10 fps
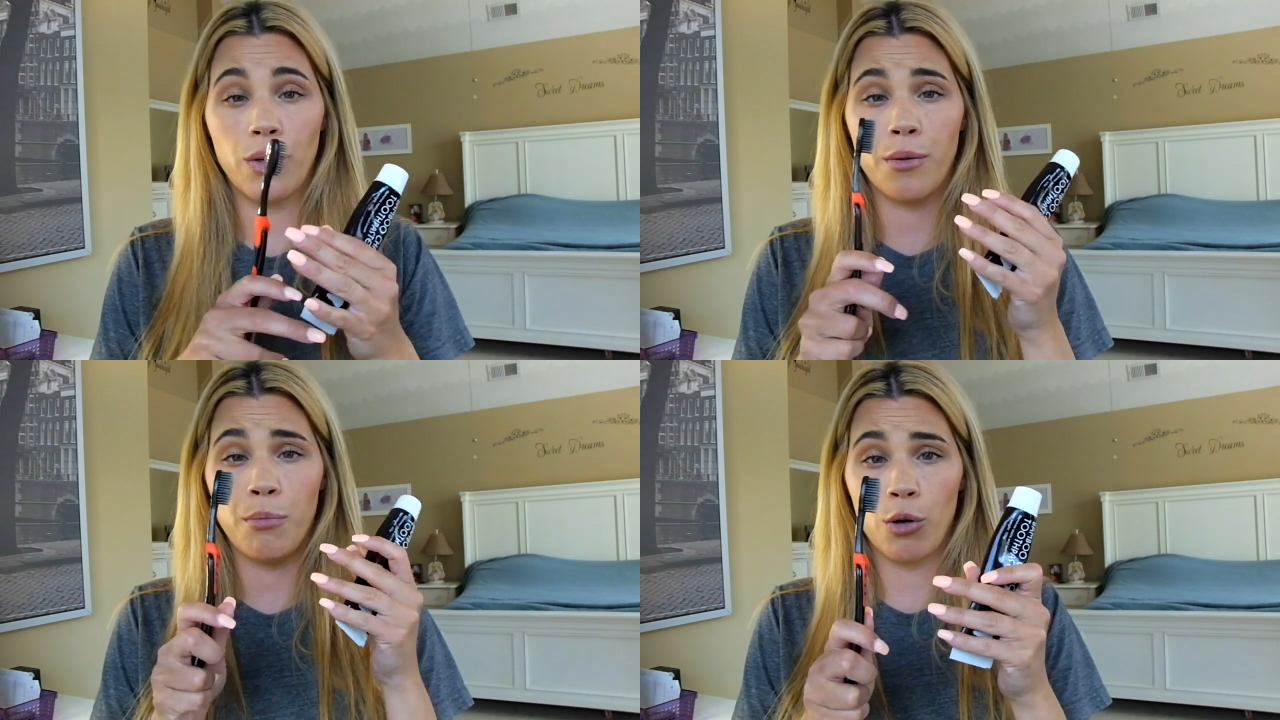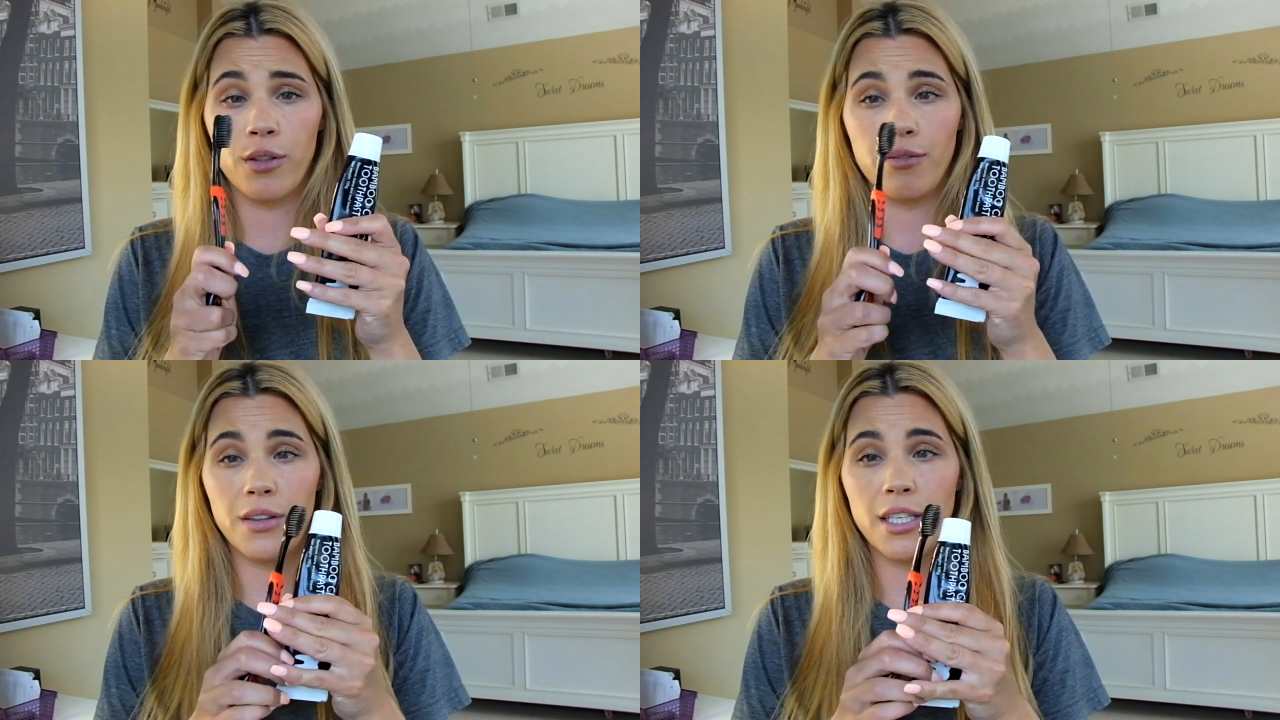with
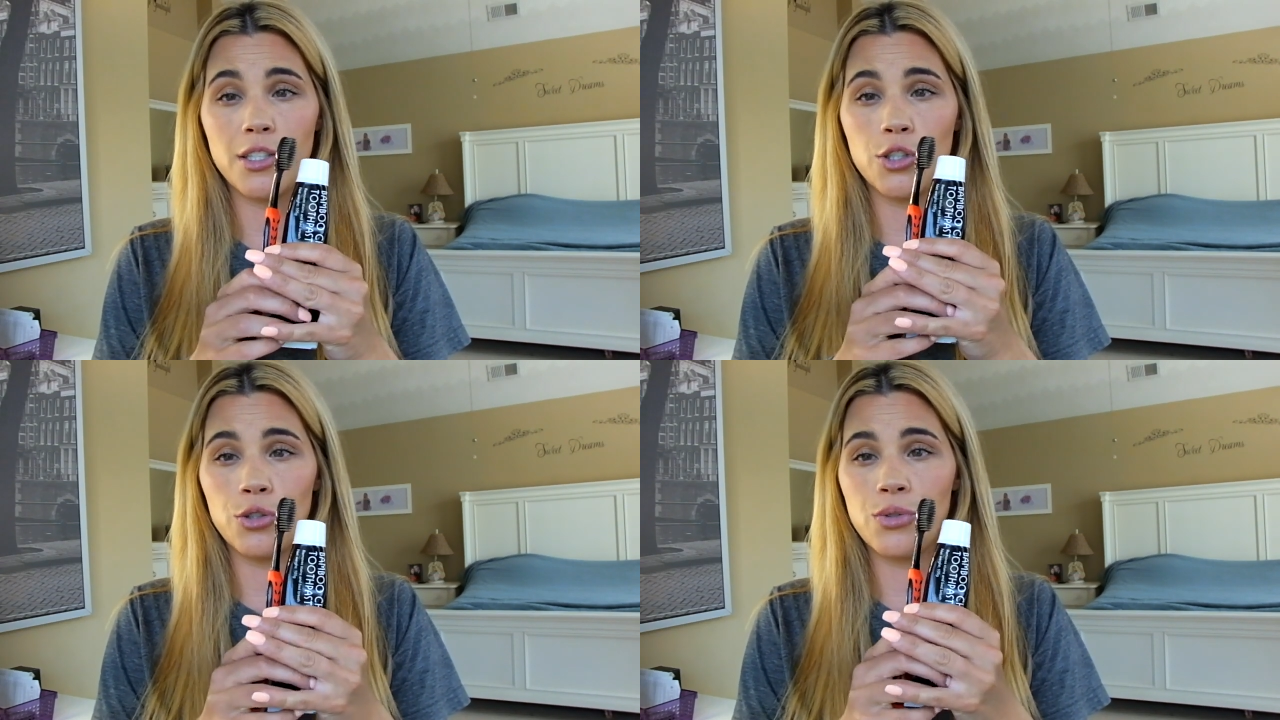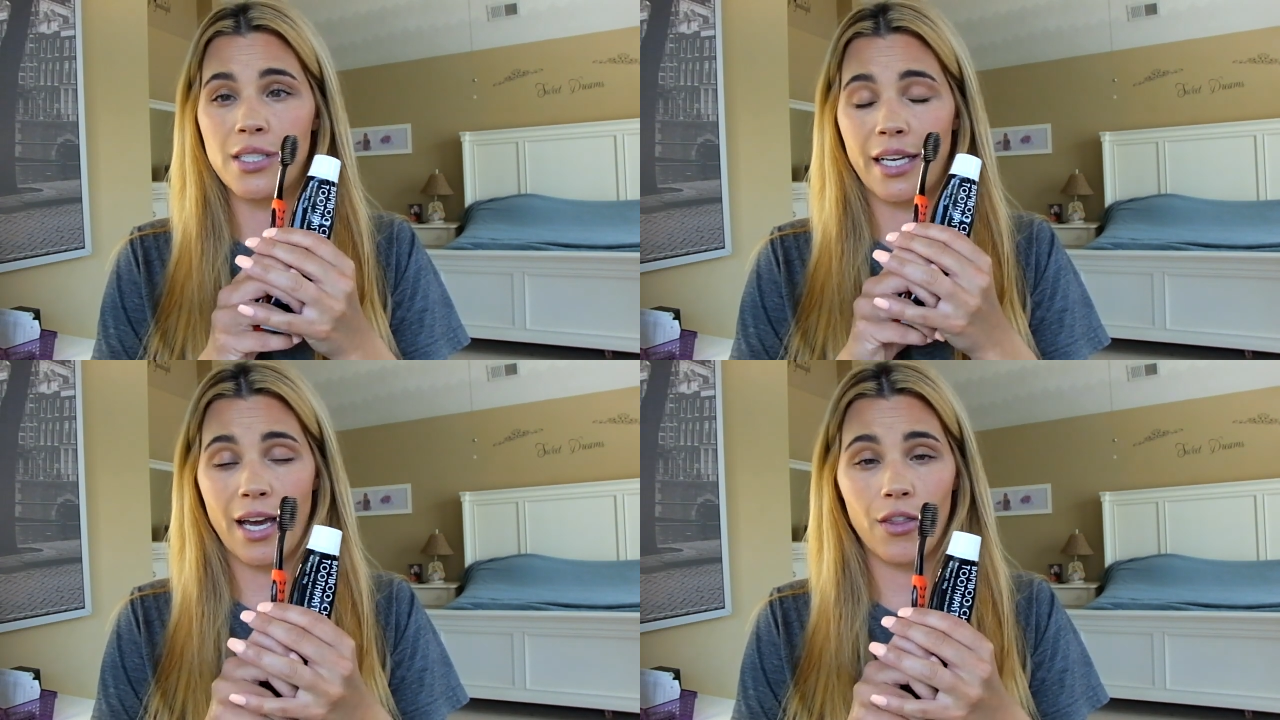both of these used
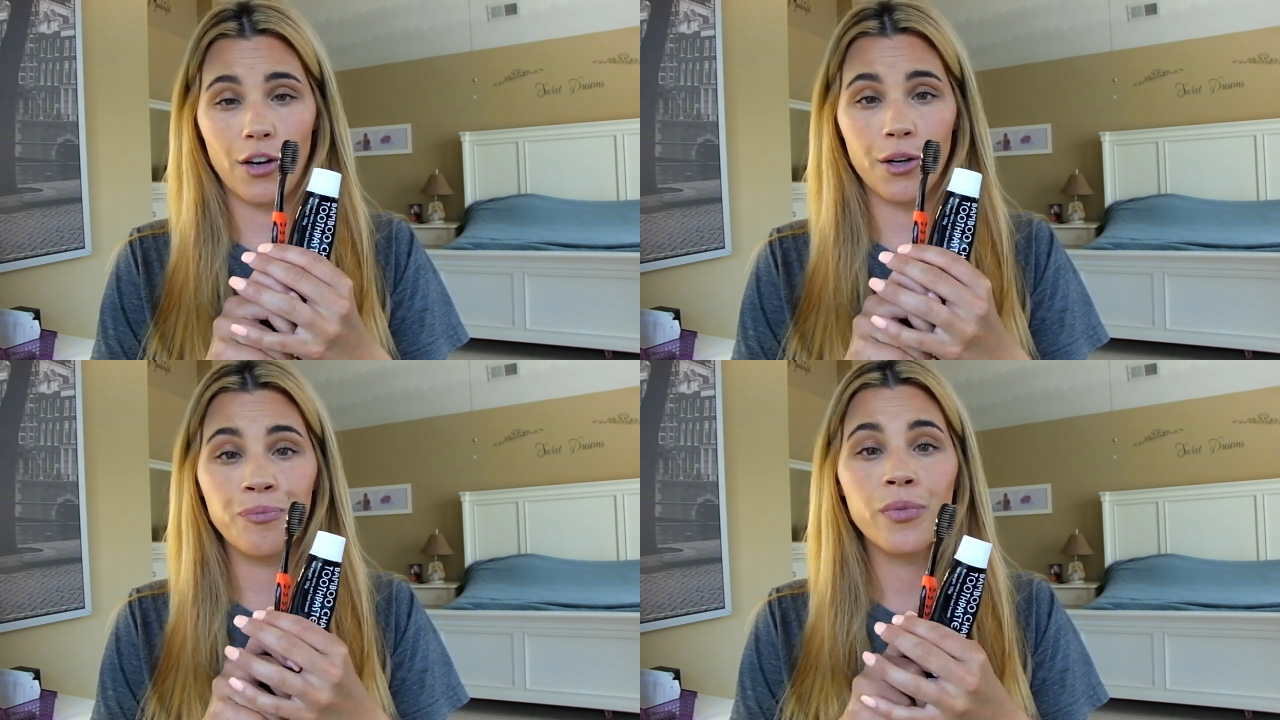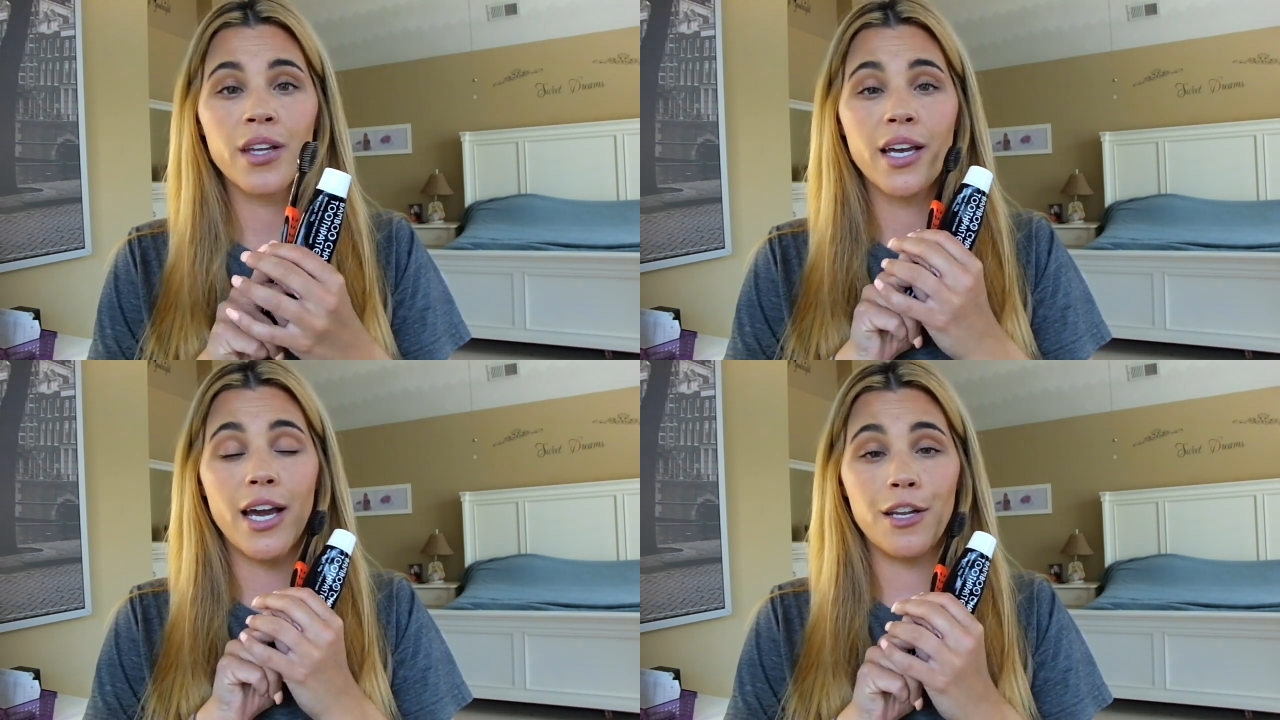together.
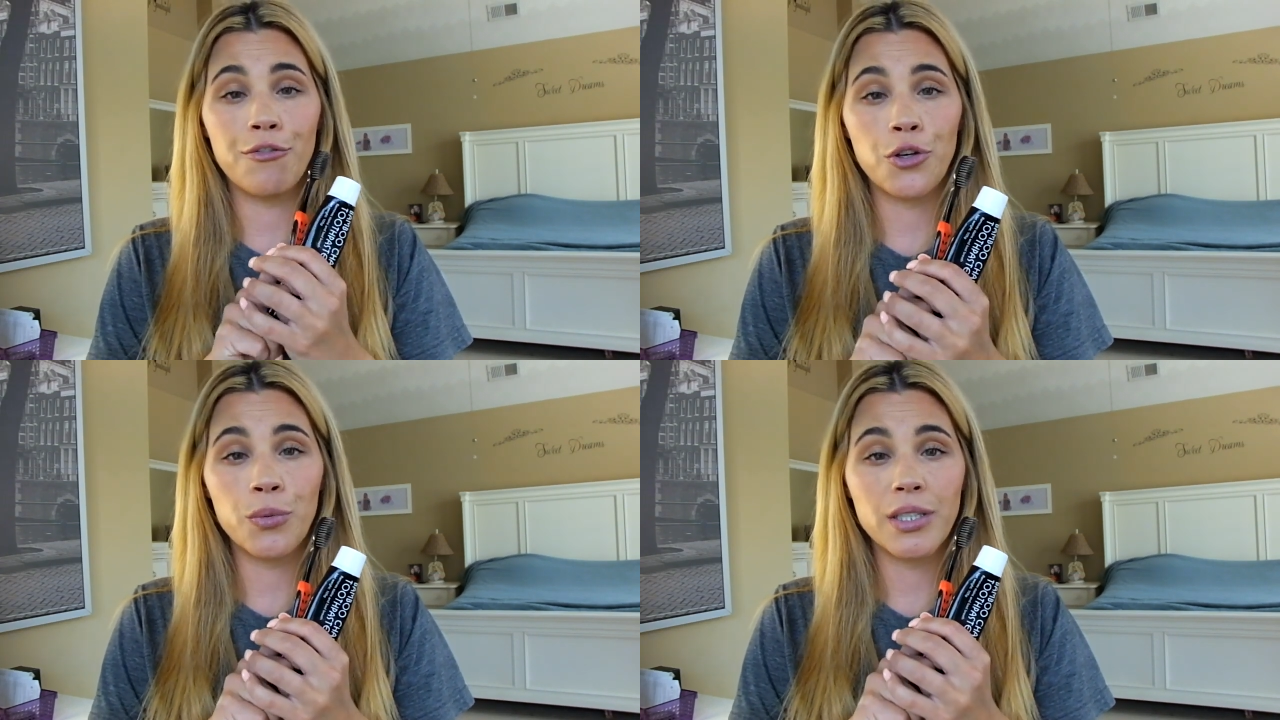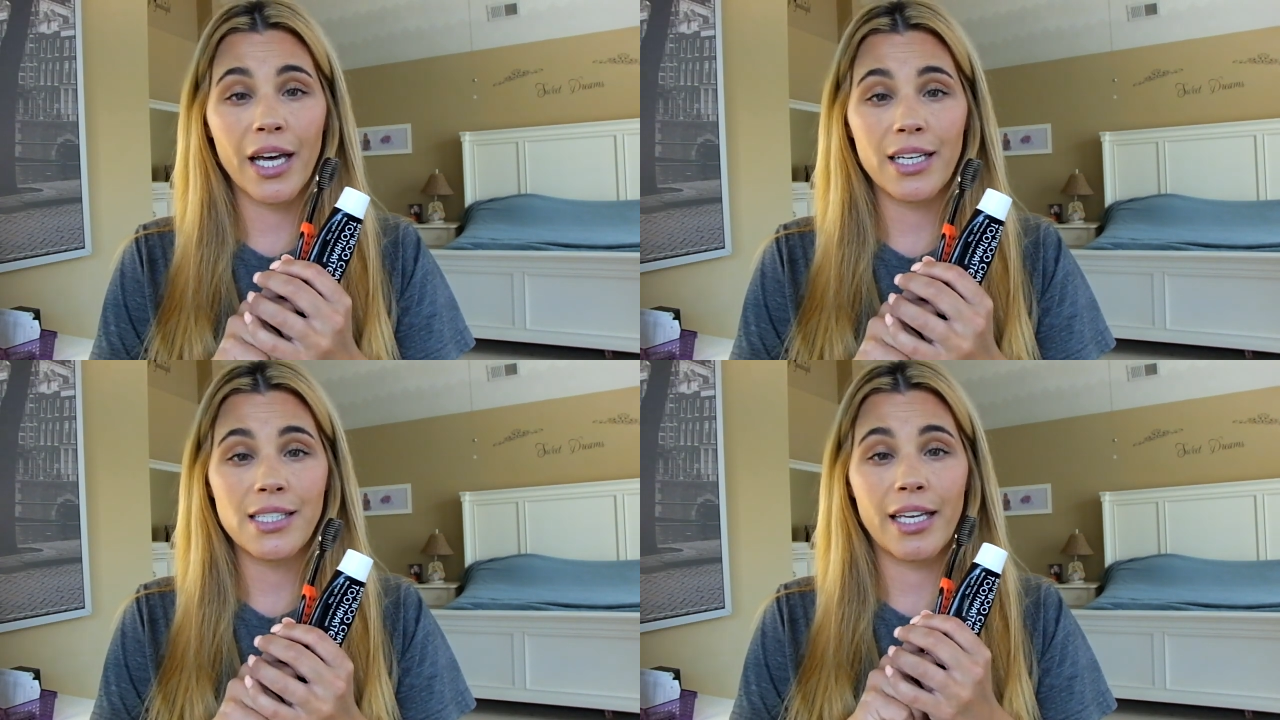And if you would
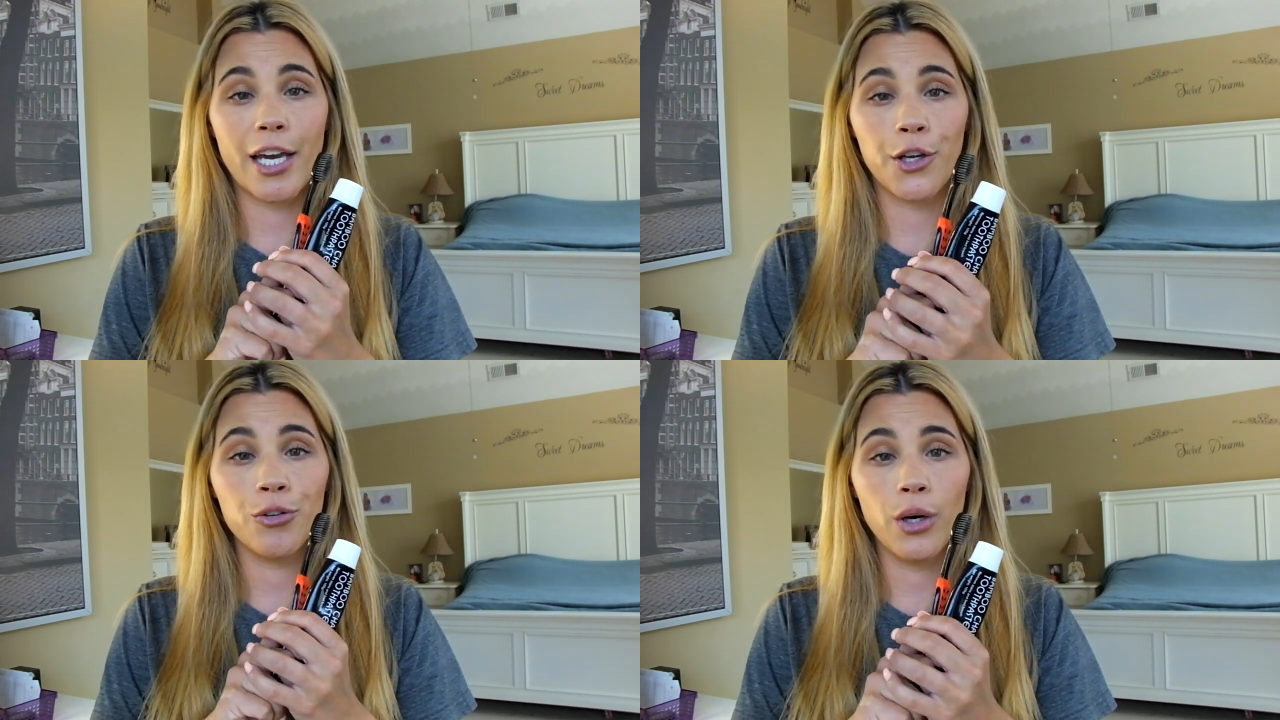like to get your